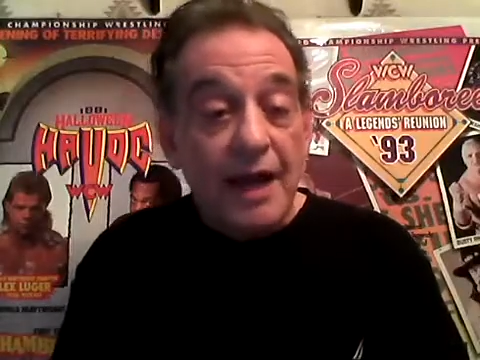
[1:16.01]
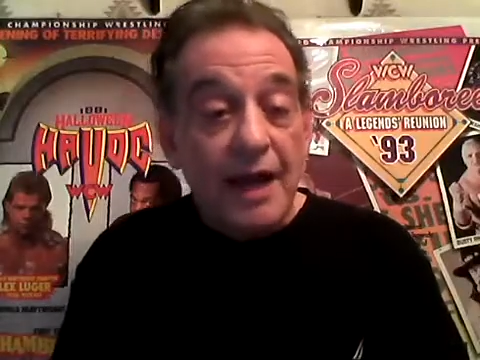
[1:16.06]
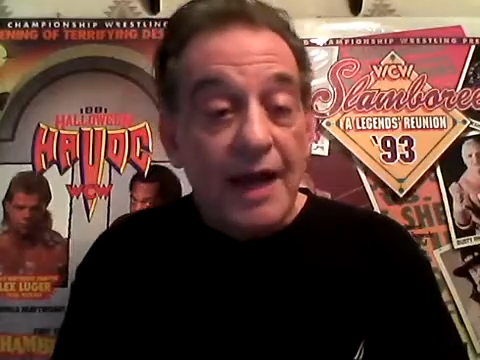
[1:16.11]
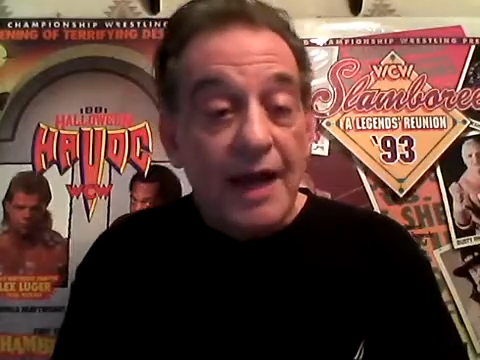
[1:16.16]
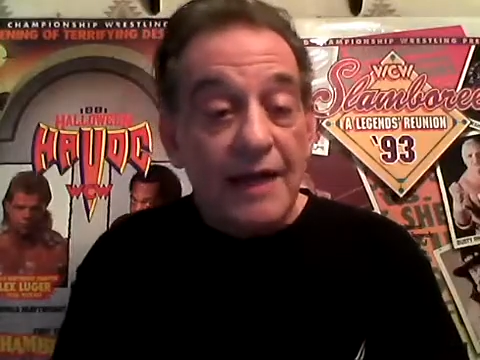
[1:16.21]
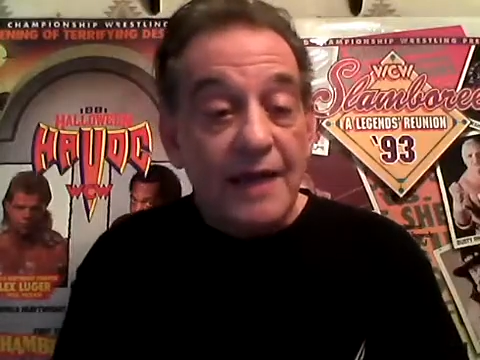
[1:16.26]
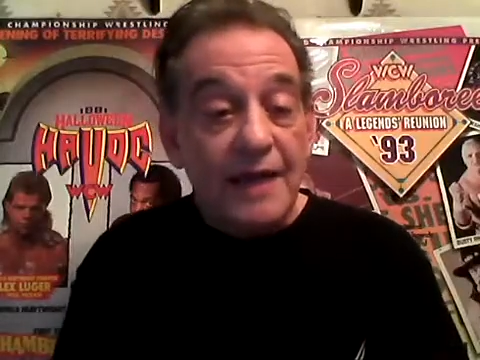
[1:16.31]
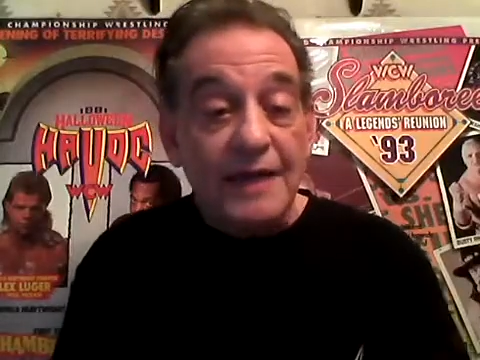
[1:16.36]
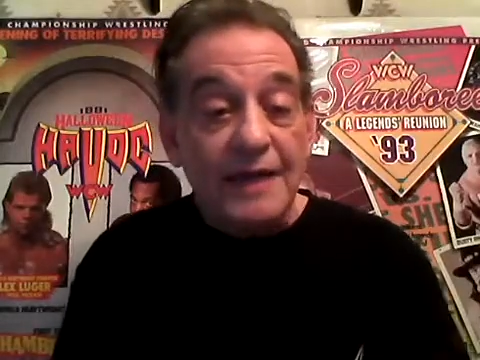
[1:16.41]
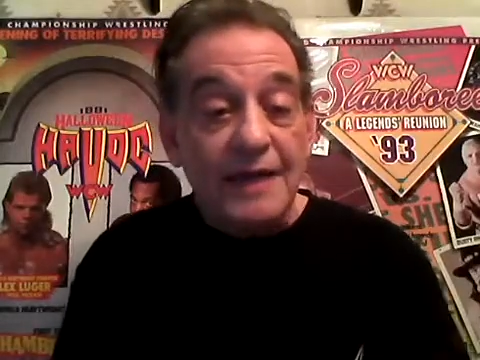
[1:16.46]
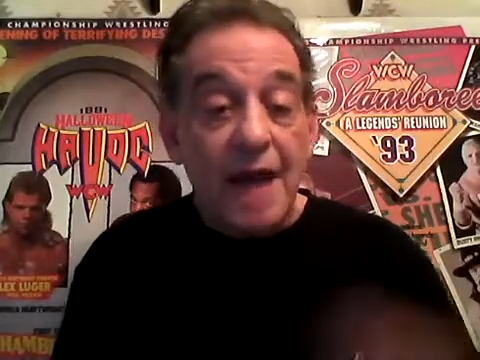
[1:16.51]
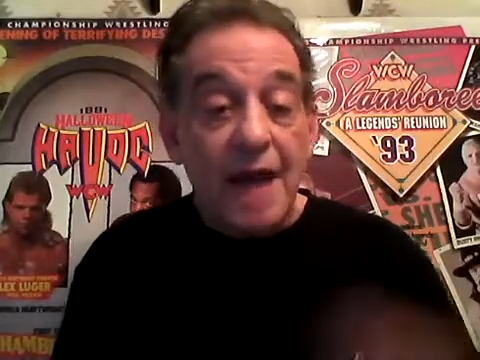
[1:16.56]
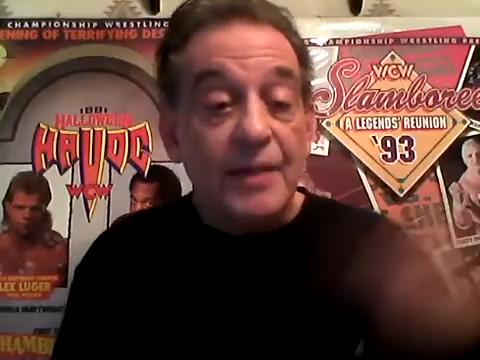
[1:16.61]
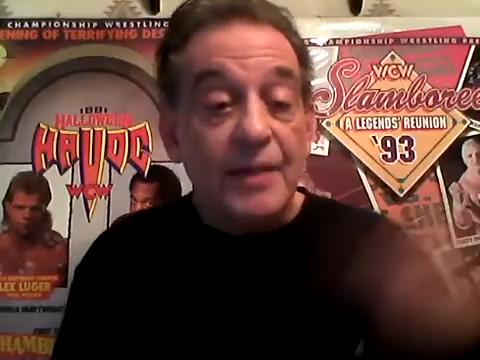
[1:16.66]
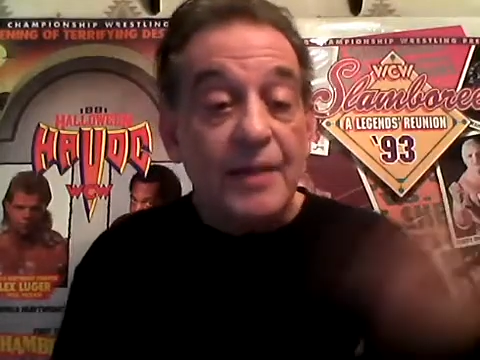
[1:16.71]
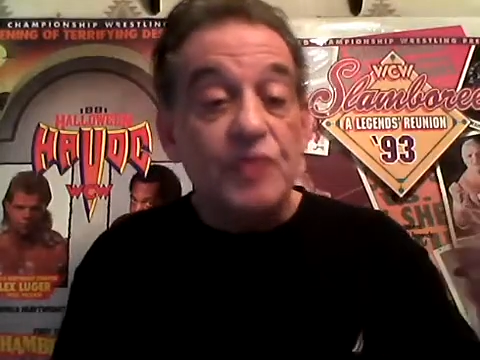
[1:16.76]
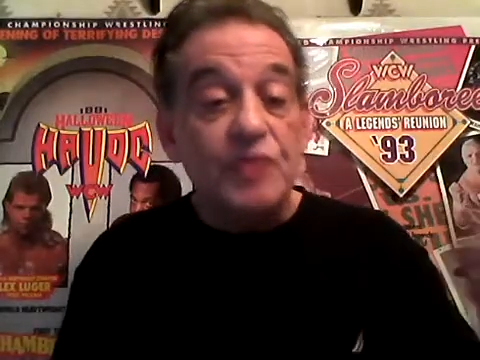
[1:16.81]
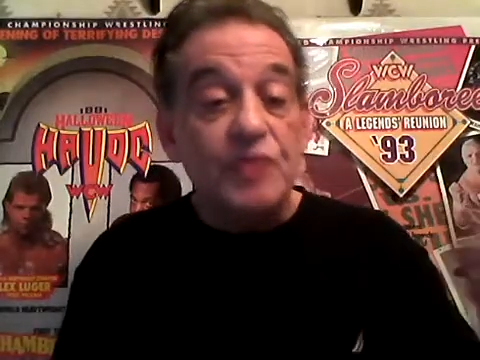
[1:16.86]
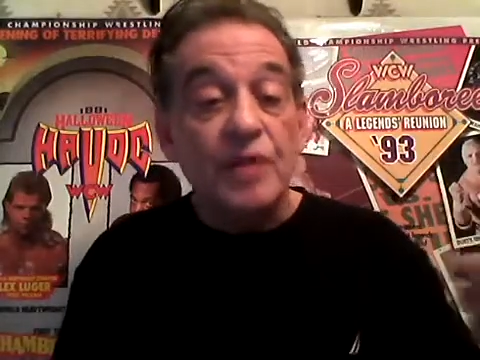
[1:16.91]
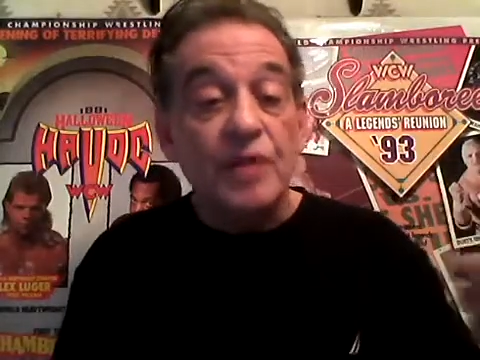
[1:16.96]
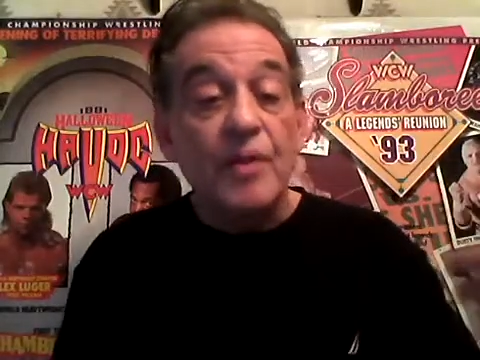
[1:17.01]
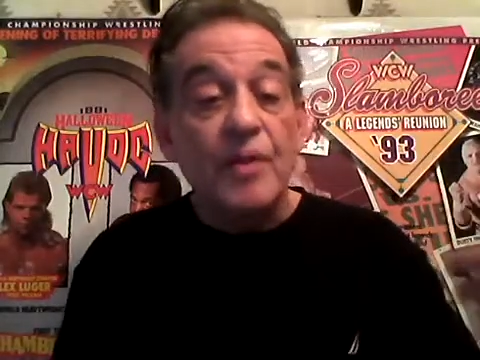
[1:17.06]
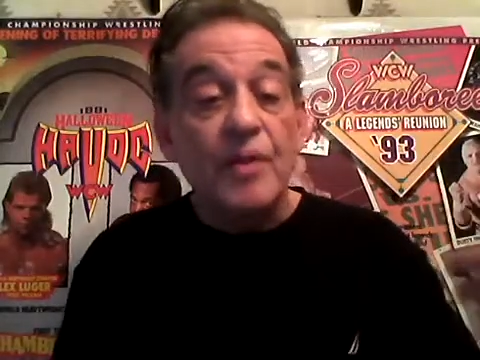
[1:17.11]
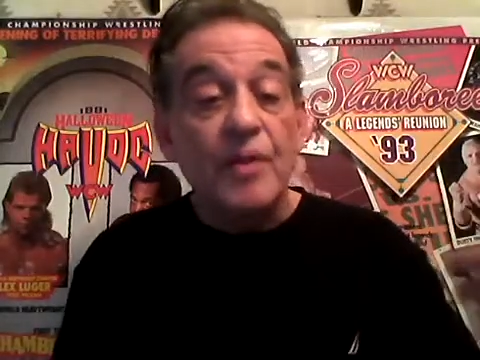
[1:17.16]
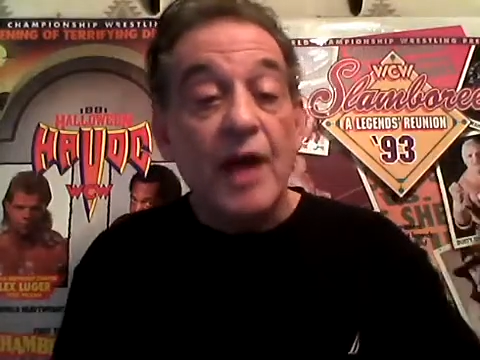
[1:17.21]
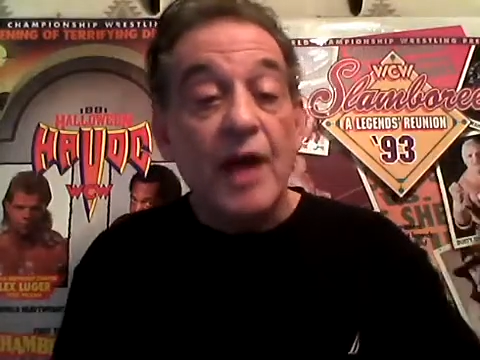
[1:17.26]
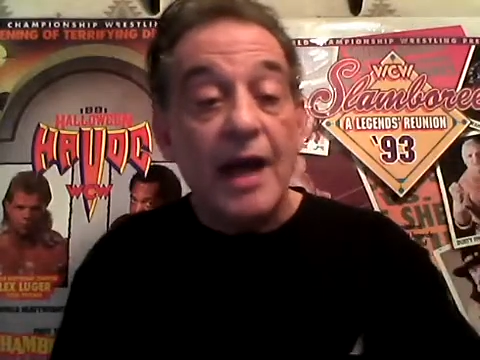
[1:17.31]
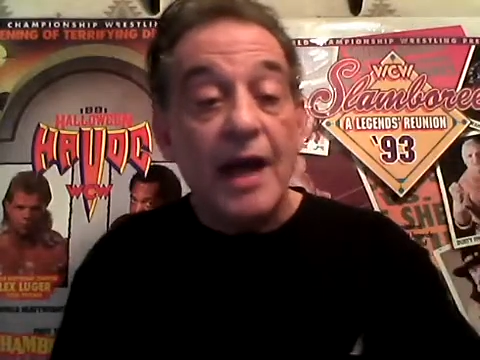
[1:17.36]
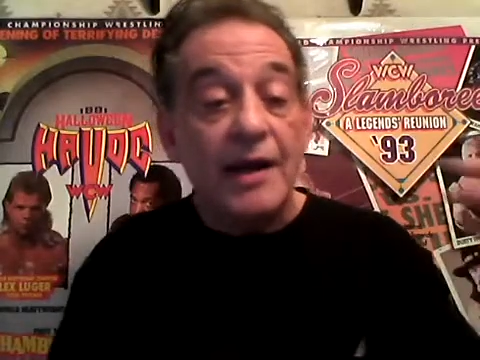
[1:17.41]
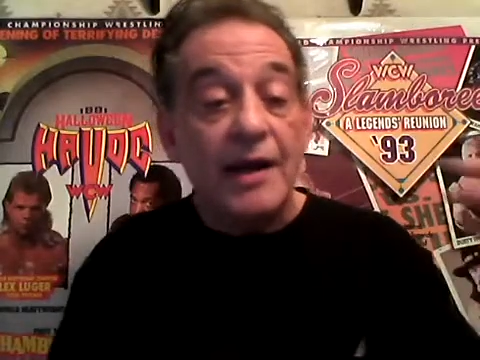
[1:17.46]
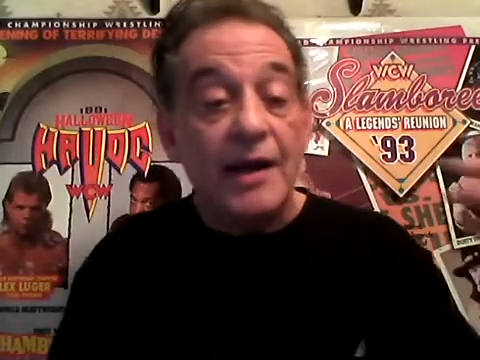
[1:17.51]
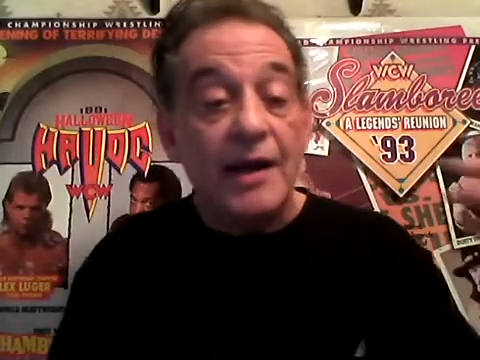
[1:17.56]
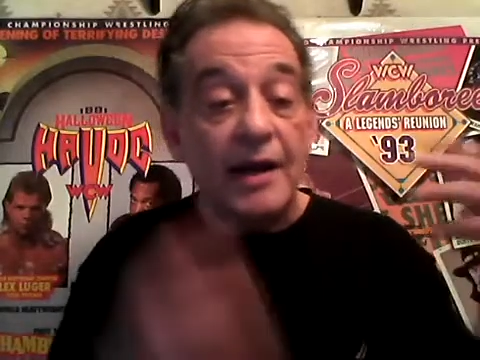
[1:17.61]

And then Tommy Dreamer had